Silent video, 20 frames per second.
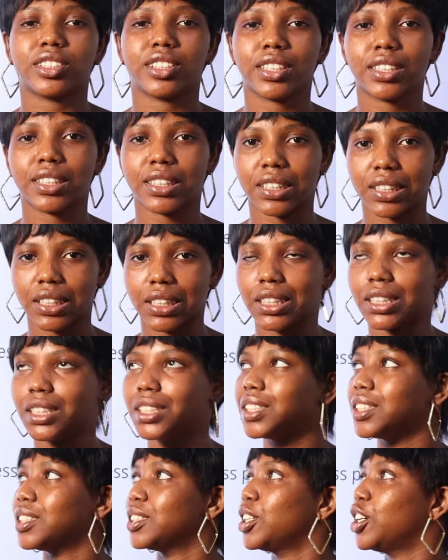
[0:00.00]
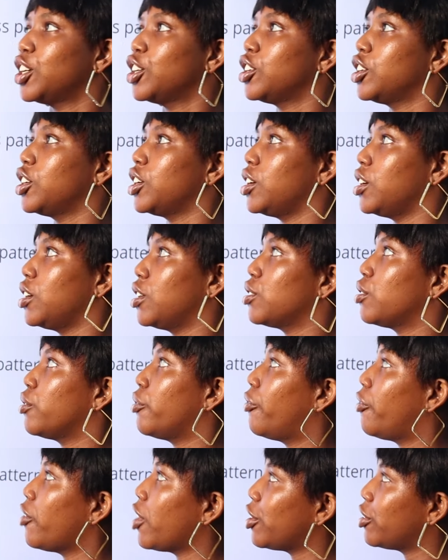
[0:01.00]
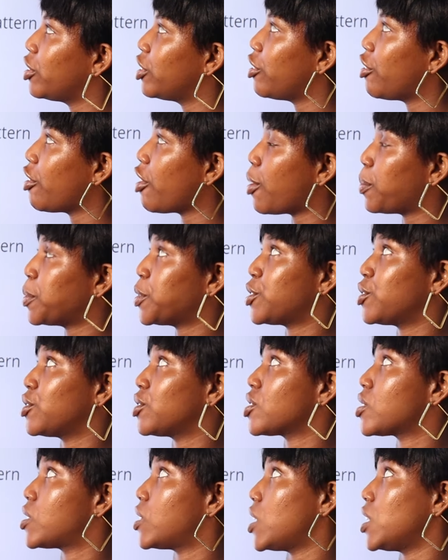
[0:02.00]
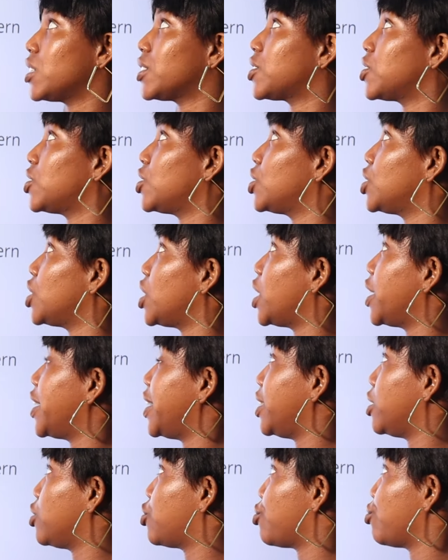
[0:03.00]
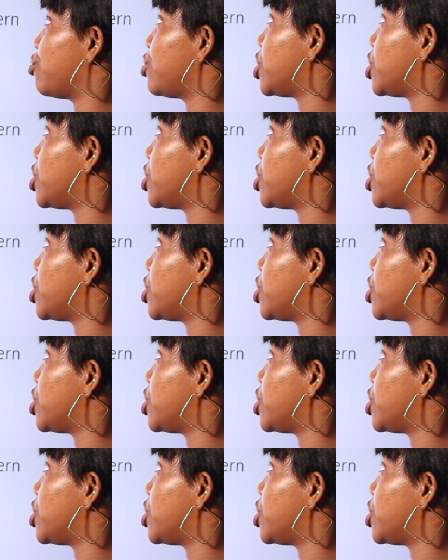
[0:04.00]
16. In the following options lettered A to